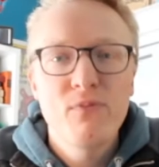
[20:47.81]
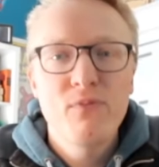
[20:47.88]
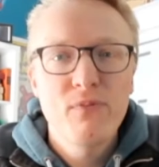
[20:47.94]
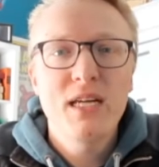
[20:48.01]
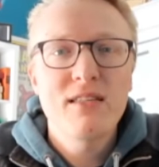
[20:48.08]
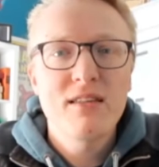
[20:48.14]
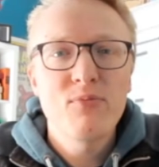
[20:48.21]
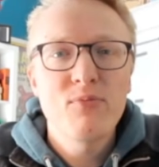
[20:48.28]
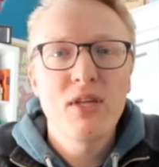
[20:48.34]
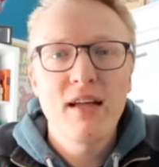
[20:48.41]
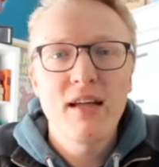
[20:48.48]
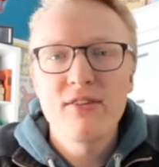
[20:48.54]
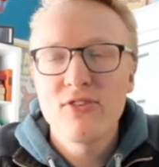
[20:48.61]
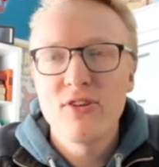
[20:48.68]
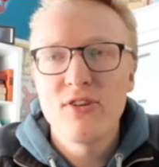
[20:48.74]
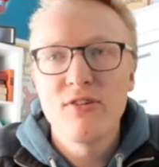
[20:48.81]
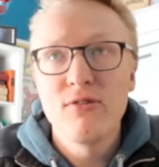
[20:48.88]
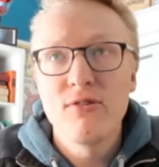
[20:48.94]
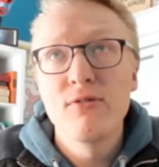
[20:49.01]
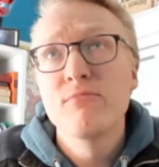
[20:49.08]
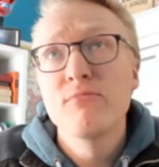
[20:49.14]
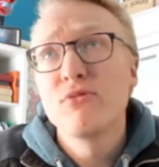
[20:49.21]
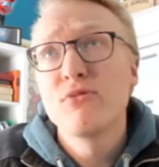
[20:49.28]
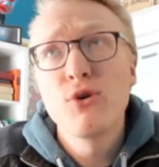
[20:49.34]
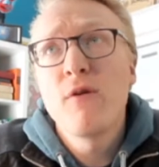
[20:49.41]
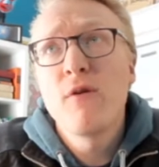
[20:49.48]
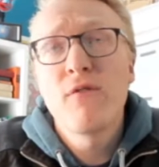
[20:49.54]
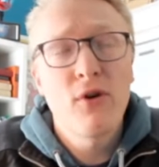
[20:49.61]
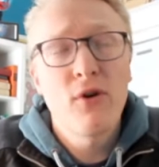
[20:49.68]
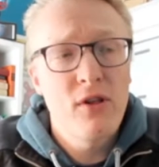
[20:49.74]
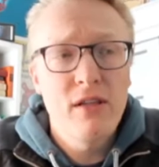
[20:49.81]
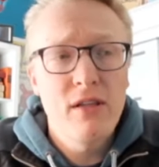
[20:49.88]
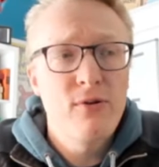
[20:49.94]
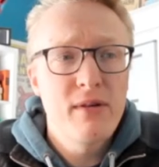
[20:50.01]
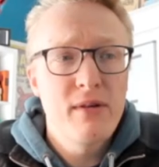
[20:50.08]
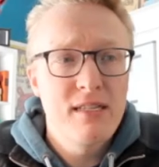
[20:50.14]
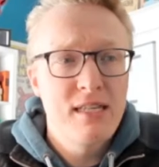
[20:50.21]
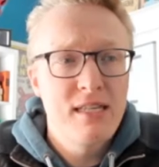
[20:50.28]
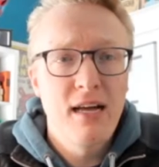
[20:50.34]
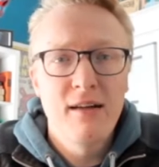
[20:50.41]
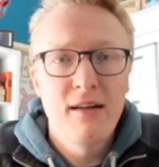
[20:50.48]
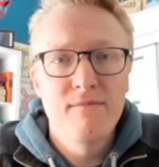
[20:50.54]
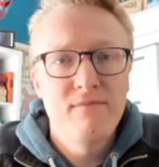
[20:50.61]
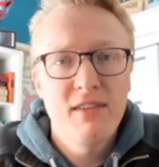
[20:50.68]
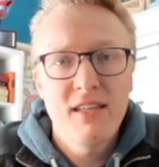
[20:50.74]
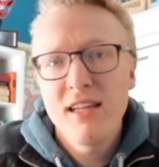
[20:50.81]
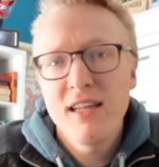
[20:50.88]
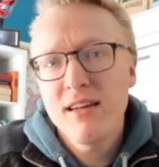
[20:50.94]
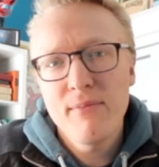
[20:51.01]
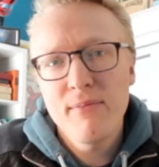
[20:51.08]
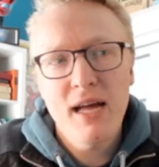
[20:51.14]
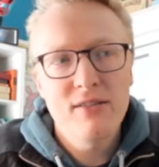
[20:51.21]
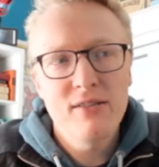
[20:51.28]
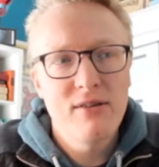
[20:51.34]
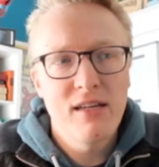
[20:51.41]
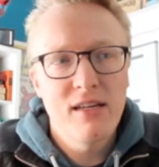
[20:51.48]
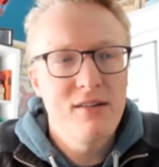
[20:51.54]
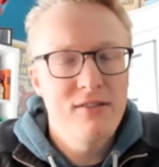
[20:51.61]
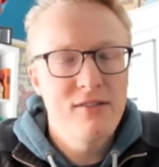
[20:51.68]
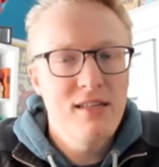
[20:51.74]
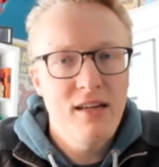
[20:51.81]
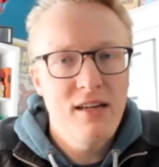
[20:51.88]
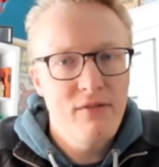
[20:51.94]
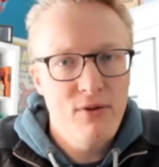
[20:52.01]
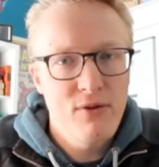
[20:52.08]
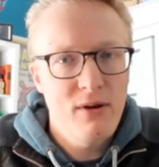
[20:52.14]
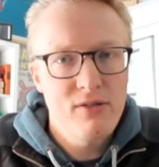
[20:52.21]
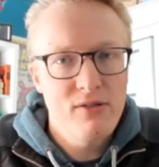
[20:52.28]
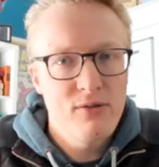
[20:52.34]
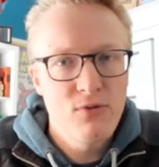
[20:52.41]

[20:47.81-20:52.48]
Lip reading: Pick something else to do it for a little bit of time, and then come back to it later in the day if you want to.